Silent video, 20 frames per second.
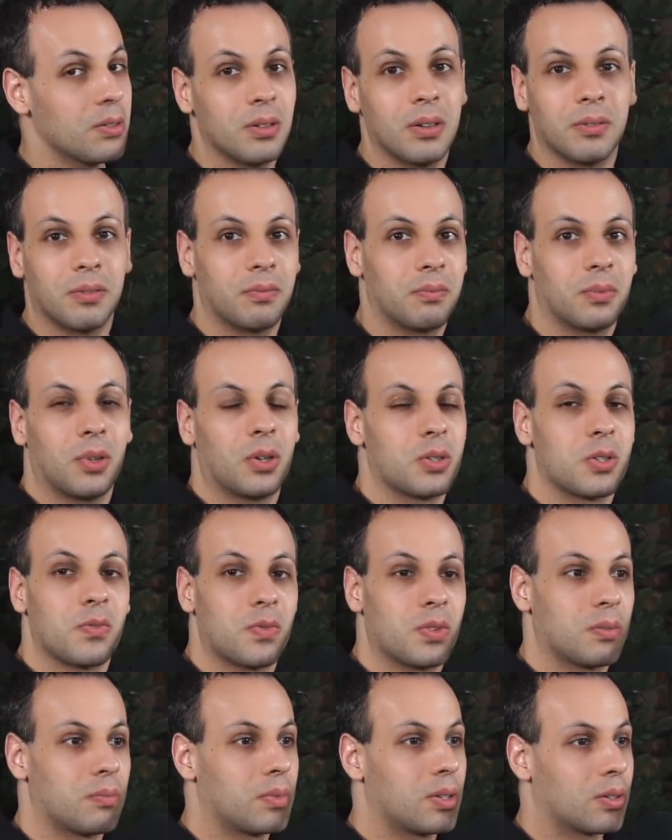Of course,
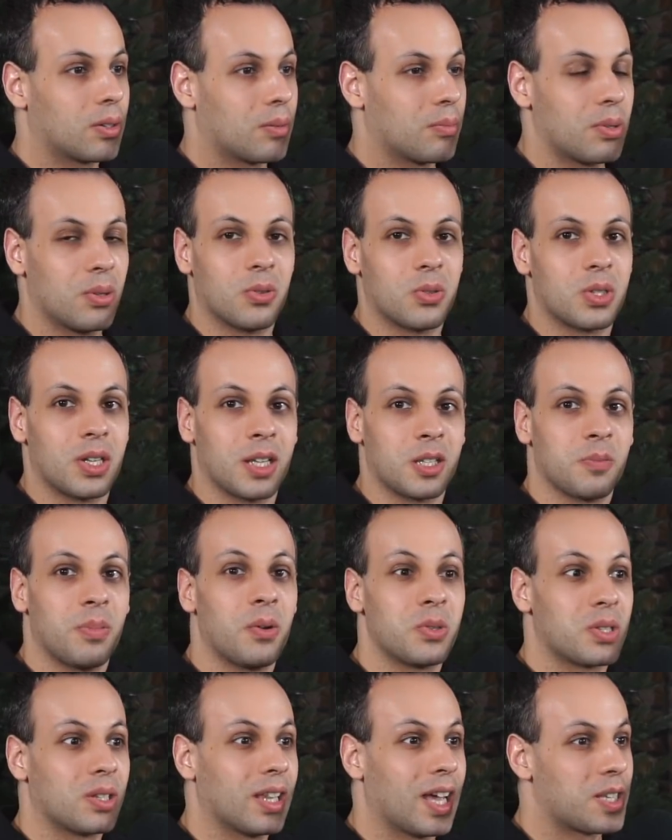if your, your computer's not
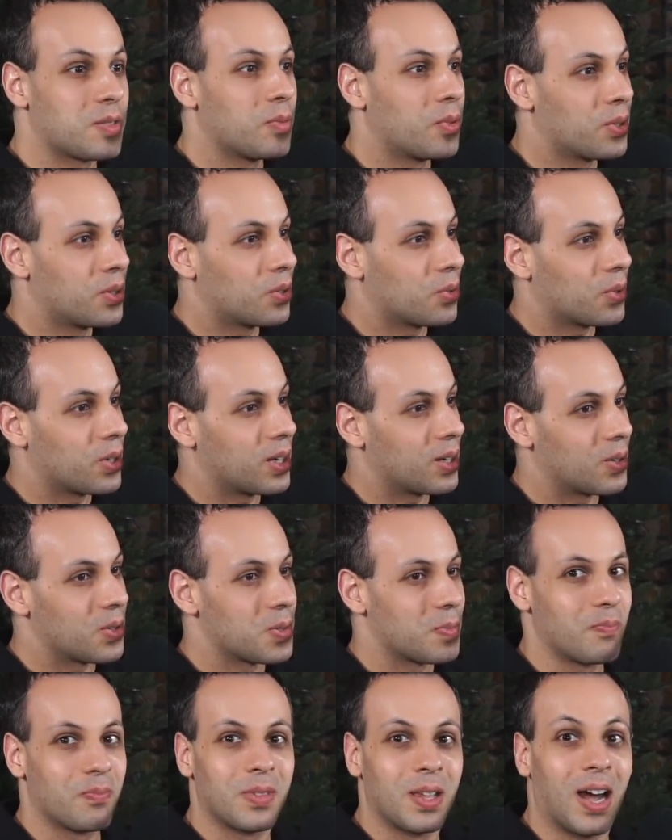supposed to last more than three
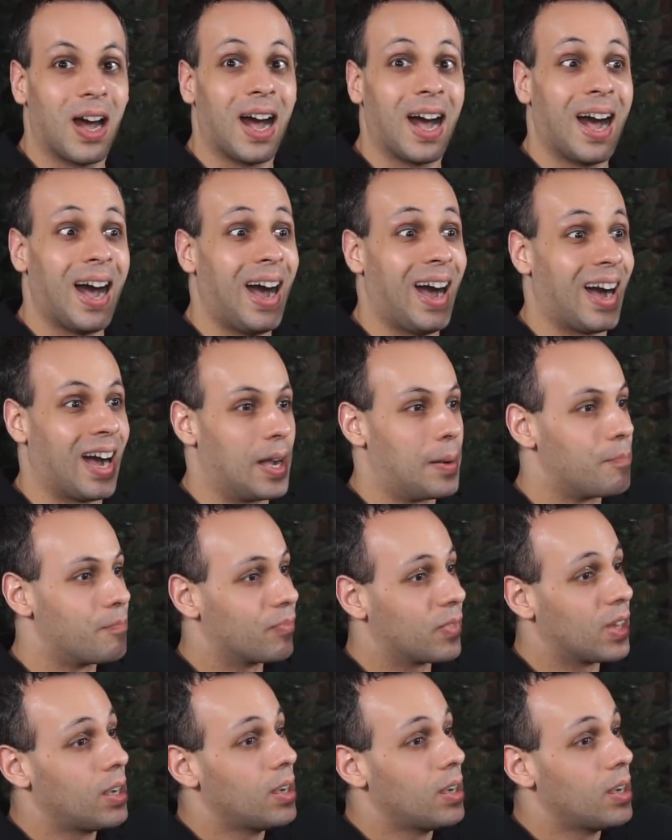years. Ha ha!